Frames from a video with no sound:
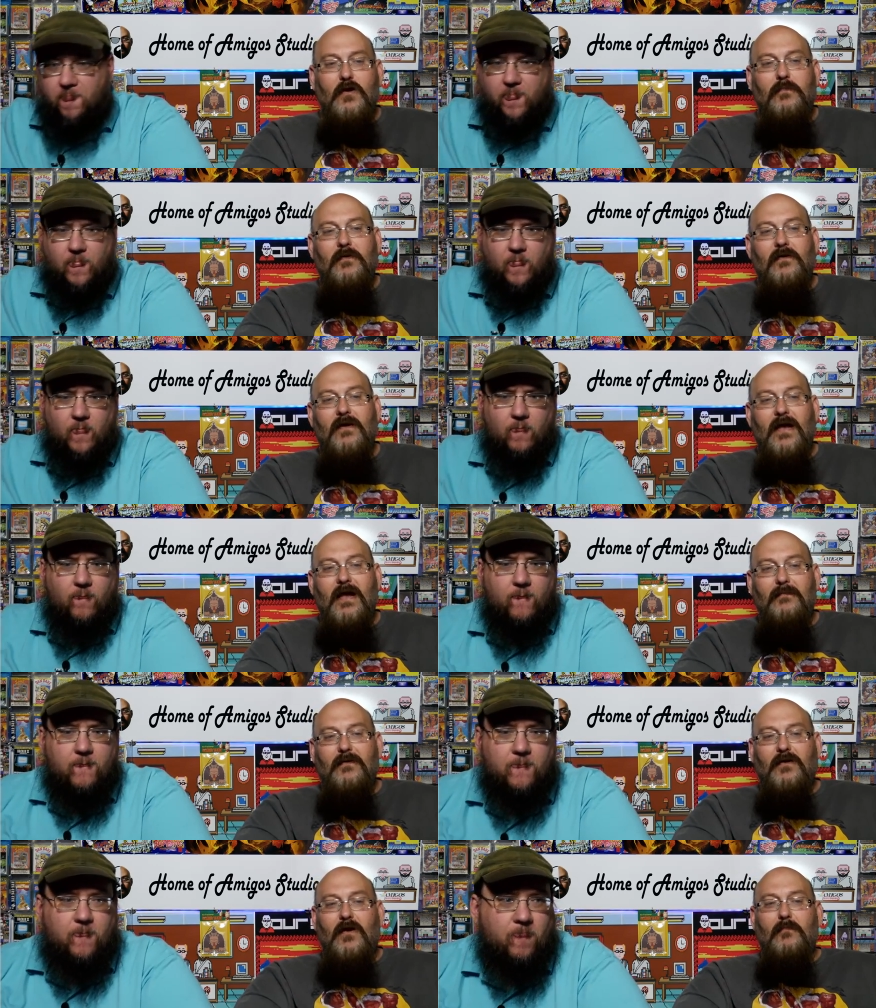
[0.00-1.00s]
Speaker 1: stupider
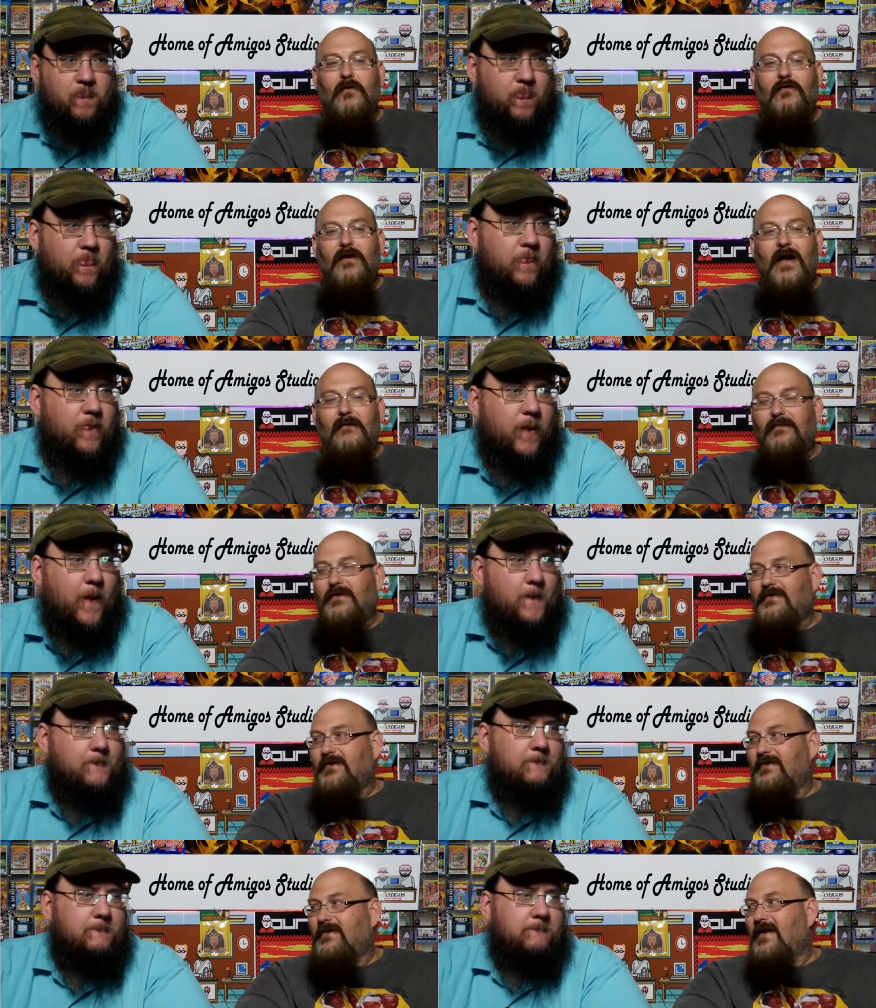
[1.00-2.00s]
named
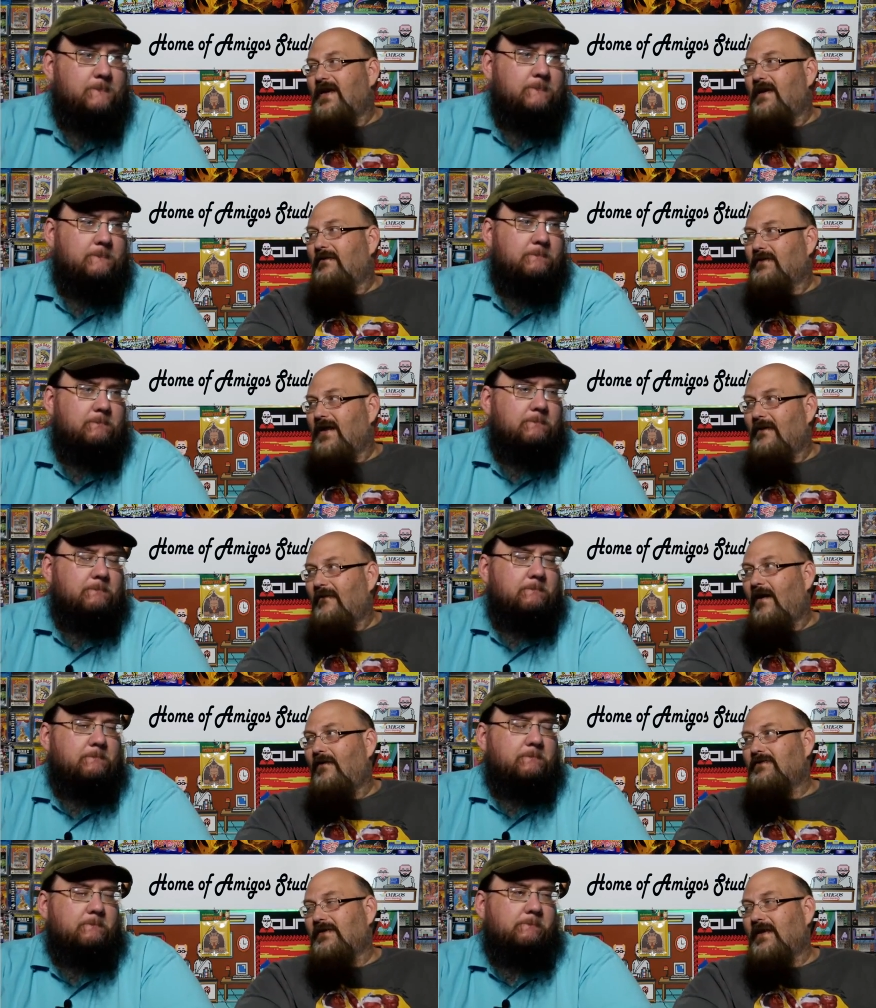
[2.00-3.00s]
TurboGrafx-16, which I
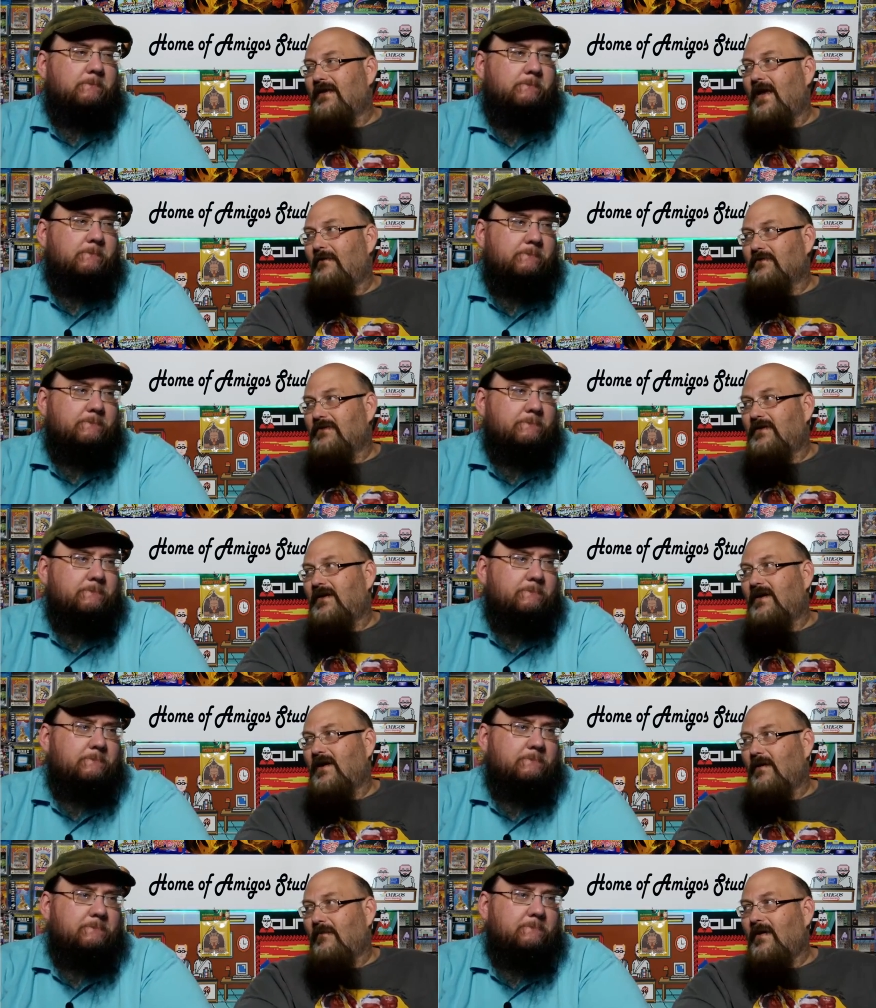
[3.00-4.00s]
always thought that name was
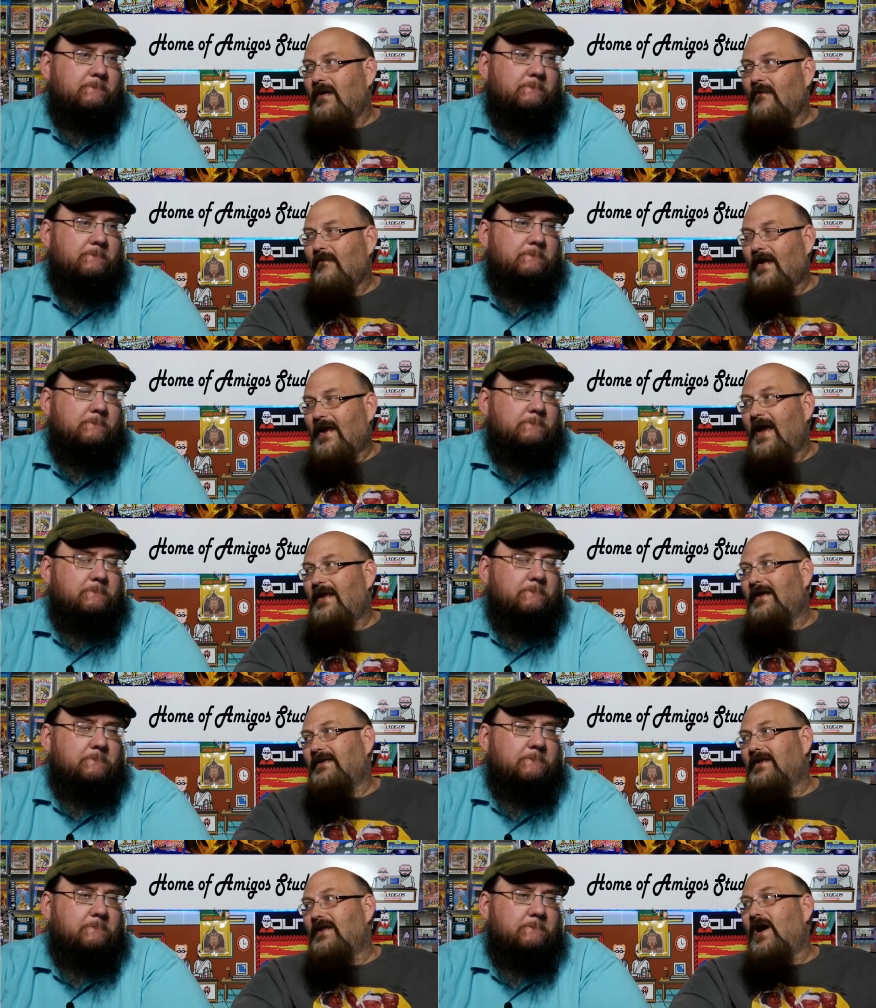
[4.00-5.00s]
dumb. And they had
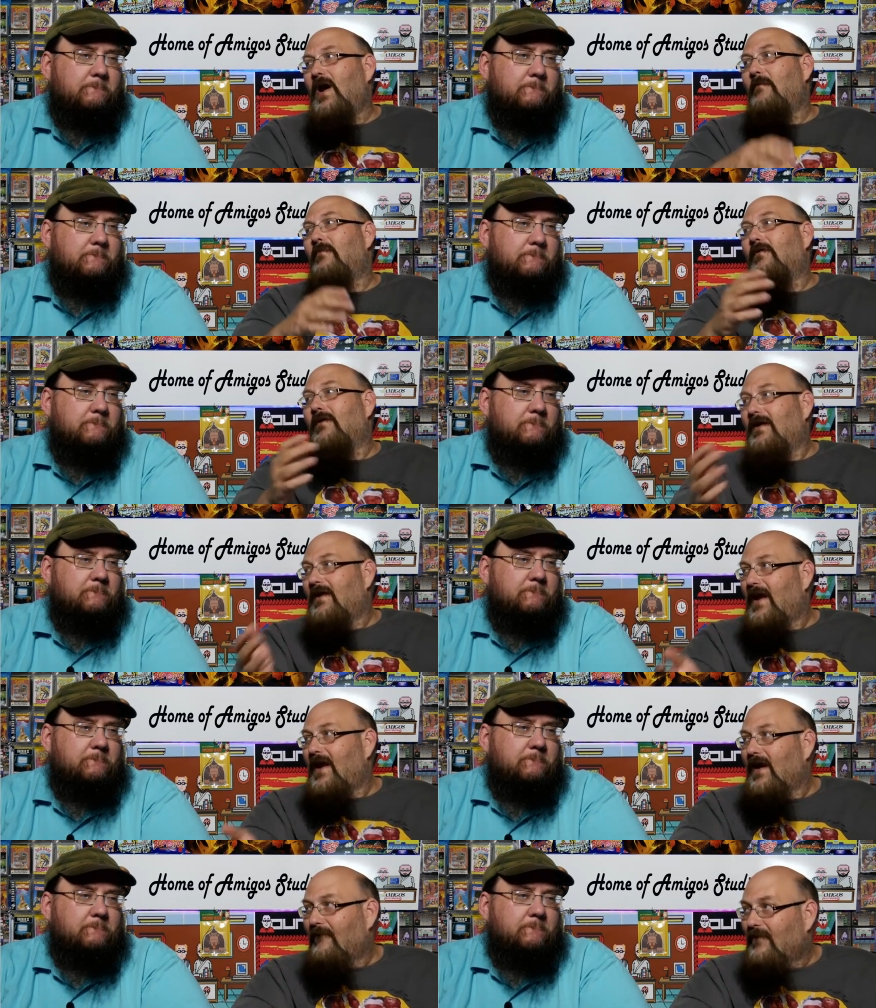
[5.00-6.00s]
to get the number in
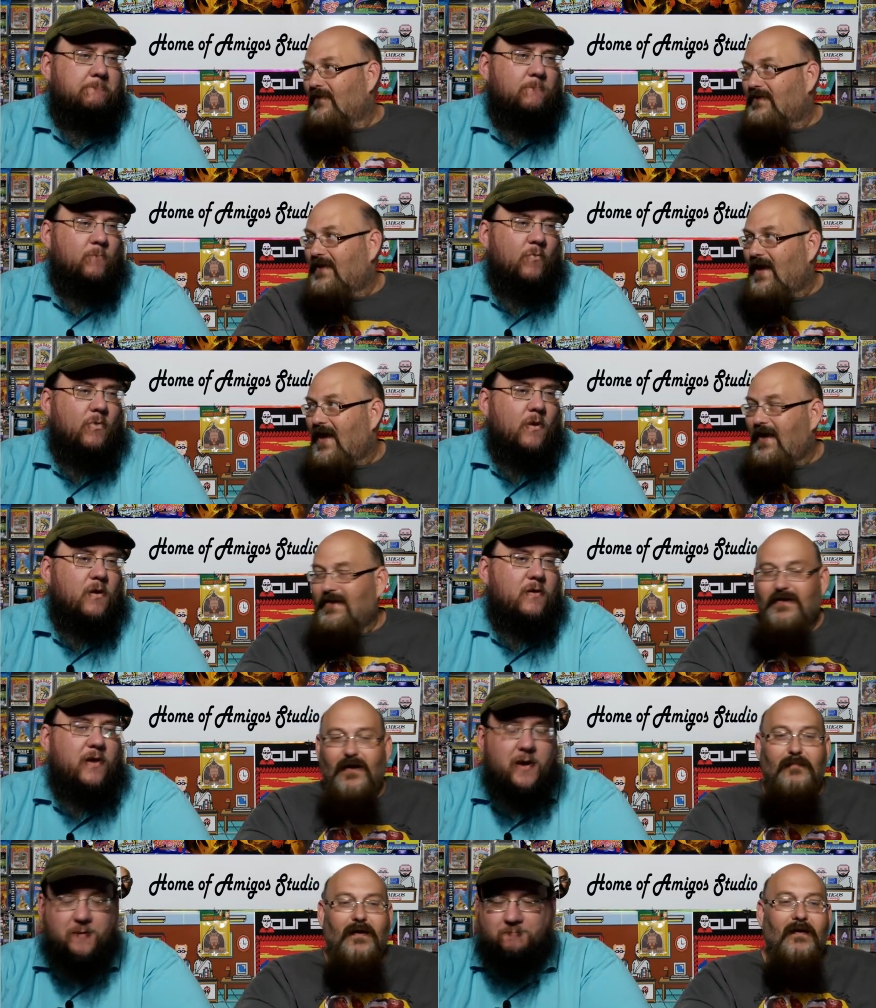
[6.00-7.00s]
there for the stage,
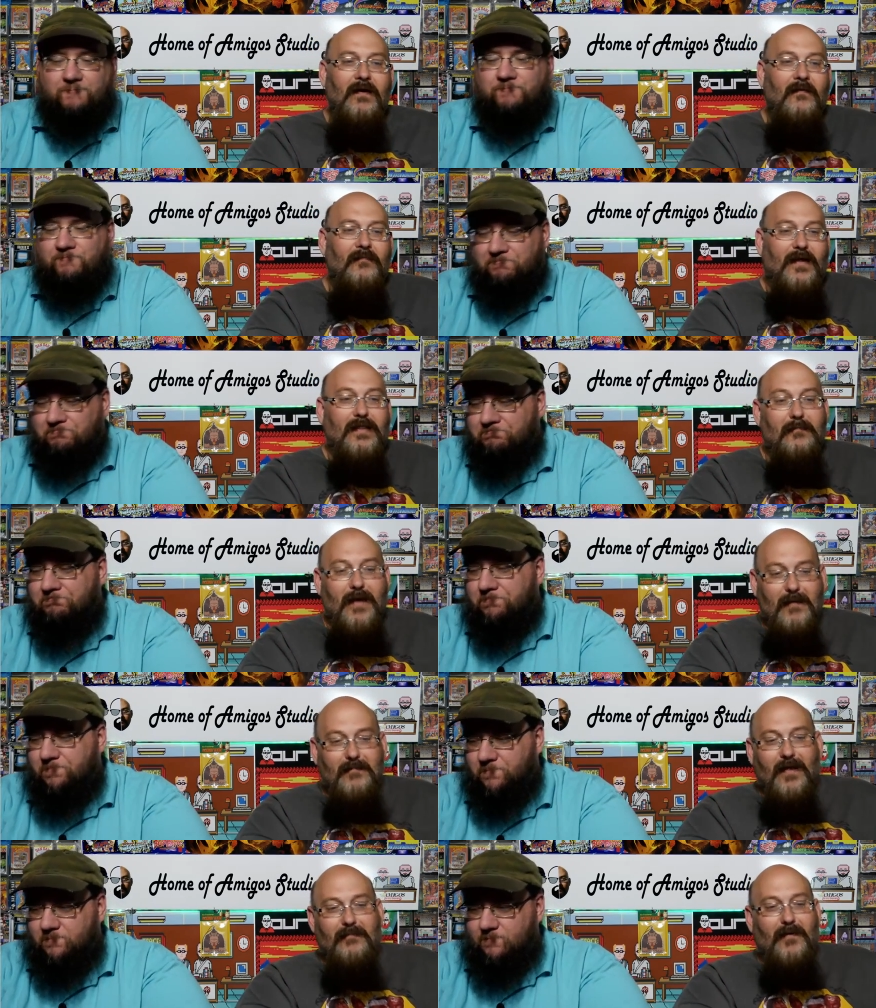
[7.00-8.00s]
you know, but not to
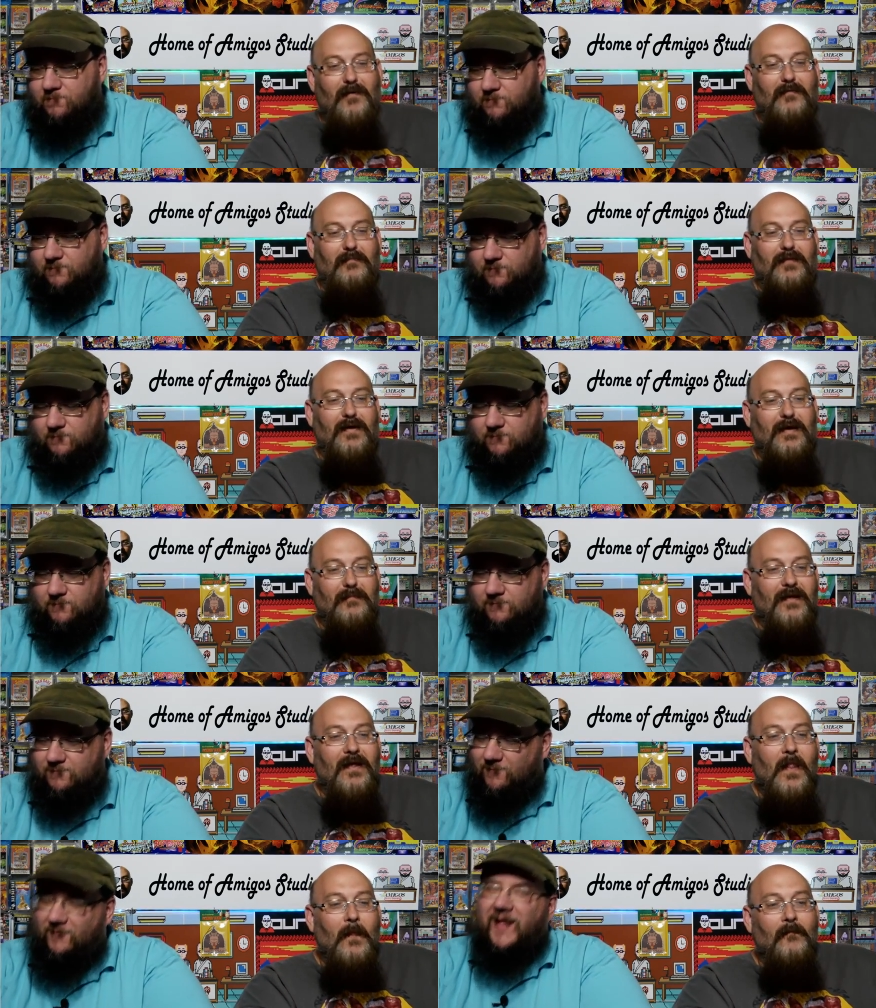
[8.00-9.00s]
badmouth my own thing.
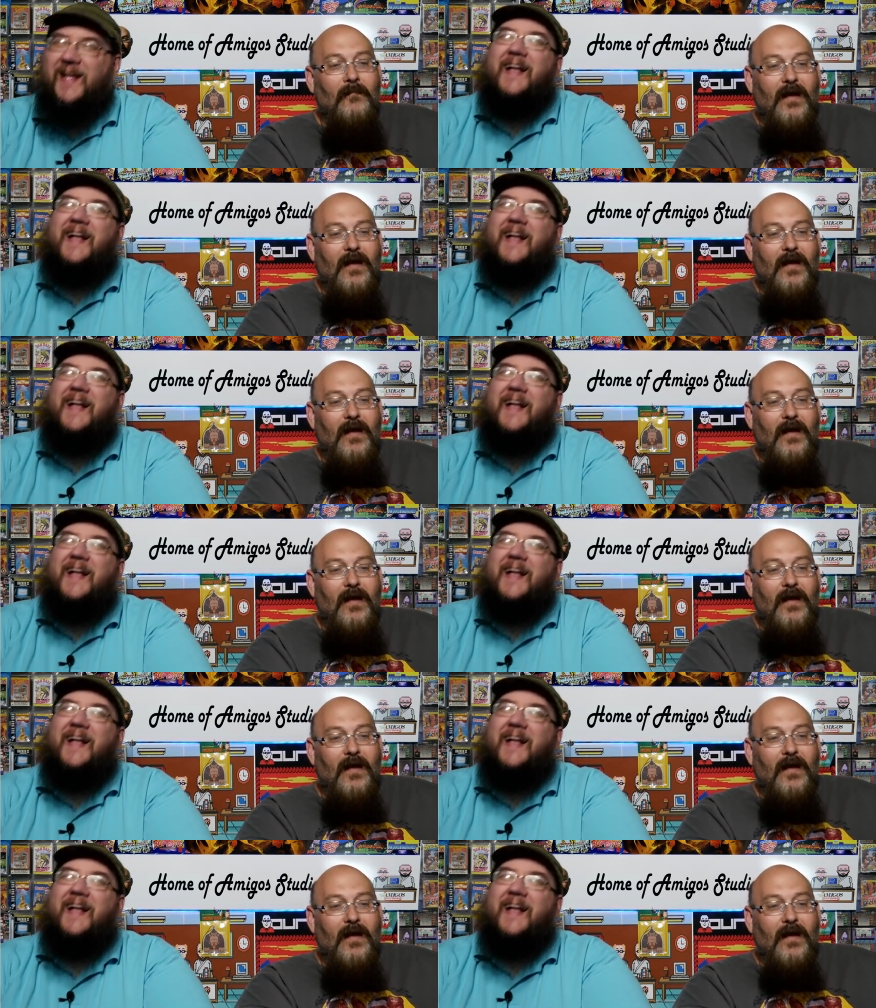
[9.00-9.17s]
But